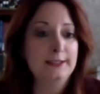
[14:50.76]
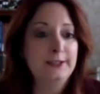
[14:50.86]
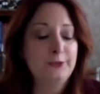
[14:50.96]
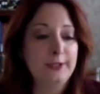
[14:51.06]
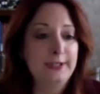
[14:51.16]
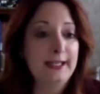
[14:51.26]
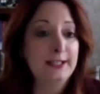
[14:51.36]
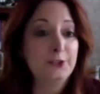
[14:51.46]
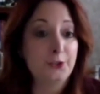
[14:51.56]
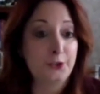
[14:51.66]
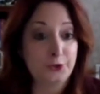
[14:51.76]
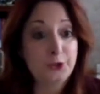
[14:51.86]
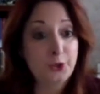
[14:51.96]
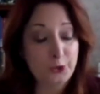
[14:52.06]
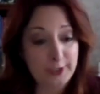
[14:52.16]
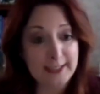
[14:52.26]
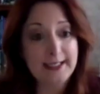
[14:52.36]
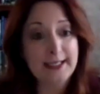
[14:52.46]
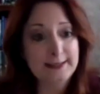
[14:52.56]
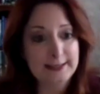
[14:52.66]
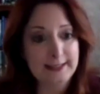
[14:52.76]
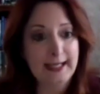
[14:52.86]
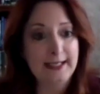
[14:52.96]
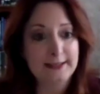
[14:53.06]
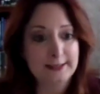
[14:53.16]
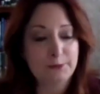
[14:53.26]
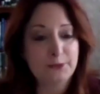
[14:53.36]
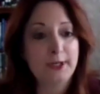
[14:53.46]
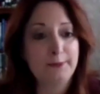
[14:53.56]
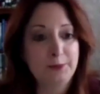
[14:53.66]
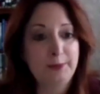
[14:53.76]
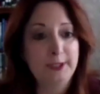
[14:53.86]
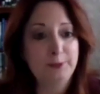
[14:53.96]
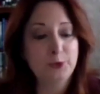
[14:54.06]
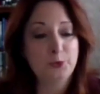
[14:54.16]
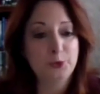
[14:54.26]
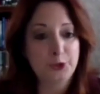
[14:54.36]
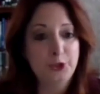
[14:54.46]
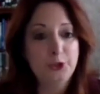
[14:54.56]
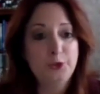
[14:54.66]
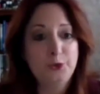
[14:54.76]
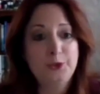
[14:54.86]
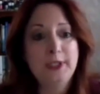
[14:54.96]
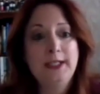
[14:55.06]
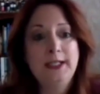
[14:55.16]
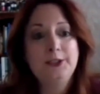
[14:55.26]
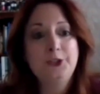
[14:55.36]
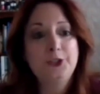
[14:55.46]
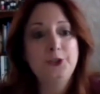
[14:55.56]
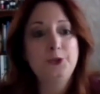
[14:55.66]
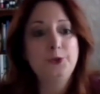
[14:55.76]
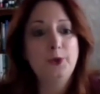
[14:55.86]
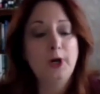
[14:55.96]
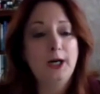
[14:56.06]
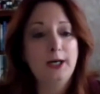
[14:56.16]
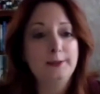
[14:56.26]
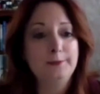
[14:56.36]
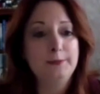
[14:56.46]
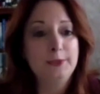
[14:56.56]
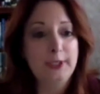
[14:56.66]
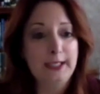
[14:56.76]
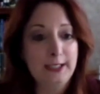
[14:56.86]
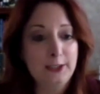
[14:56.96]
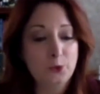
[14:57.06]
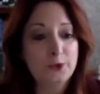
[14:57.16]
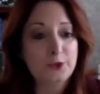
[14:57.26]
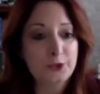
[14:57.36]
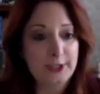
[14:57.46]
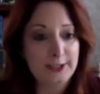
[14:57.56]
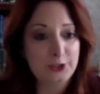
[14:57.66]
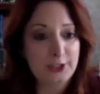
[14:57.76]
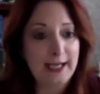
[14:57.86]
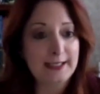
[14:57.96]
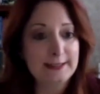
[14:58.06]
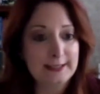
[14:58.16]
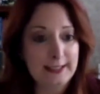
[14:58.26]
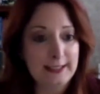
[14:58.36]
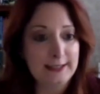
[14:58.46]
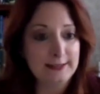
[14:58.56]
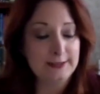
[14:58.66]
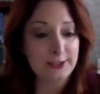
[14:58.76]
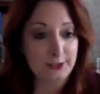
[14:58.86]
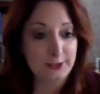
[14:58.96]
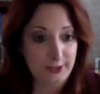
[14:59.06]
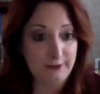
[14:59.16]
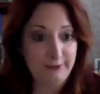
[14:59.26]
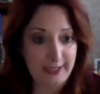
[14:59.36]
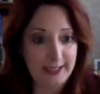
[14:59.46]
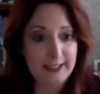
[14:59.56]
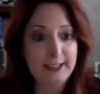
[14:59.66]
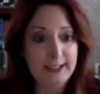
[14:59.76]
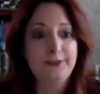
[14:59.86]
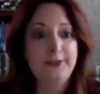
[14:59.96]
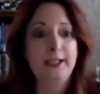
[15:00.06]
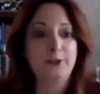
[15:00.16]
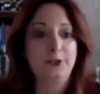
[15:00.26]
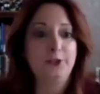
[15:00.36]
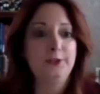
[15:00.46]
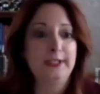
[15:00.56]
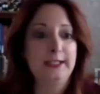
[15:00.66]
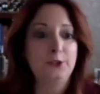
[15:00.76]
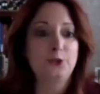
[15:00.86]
different things. There's tourniquets that sometimes people will use to in order to inject into a vein if they are using